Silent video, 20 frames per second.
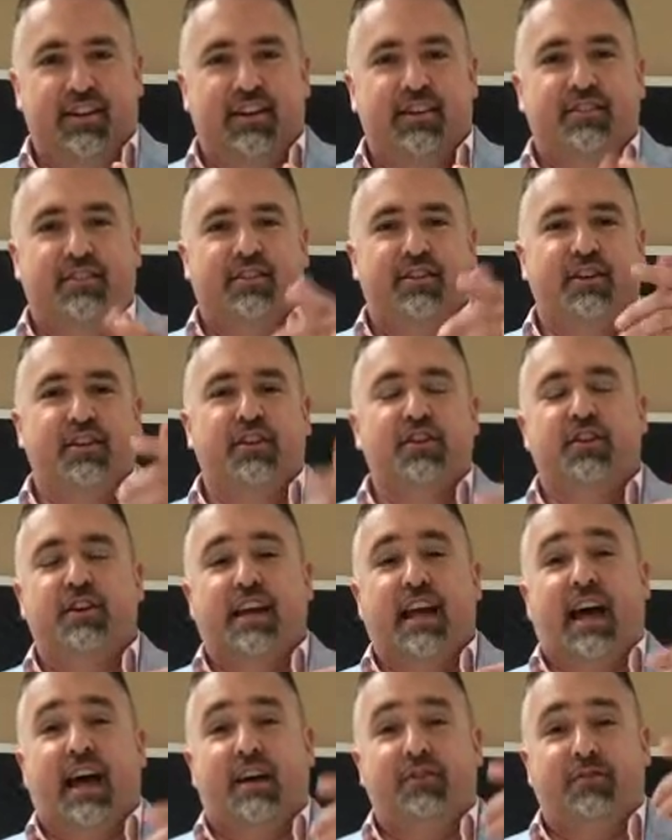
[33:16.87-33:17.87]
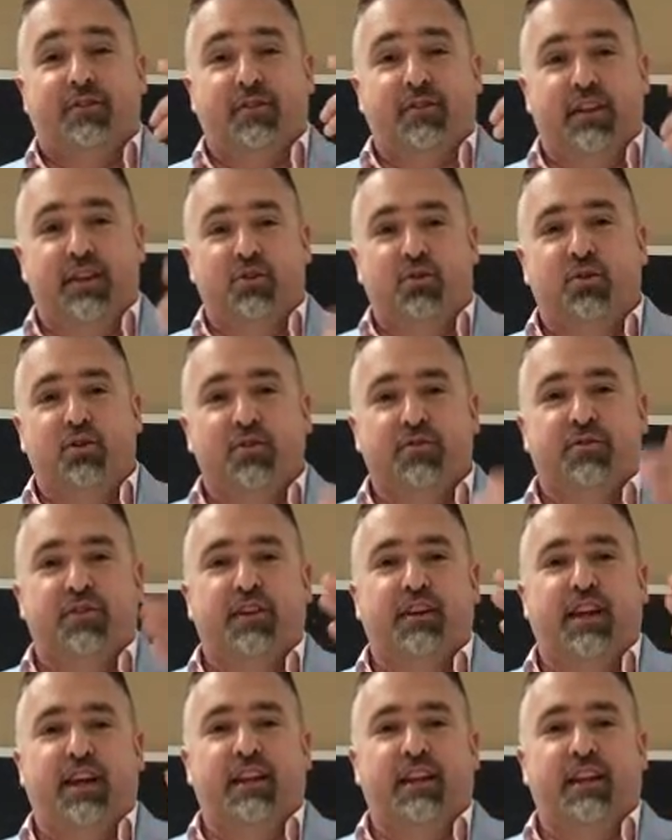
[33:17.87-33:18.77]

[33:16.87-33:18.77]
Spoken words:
is to look after the orphan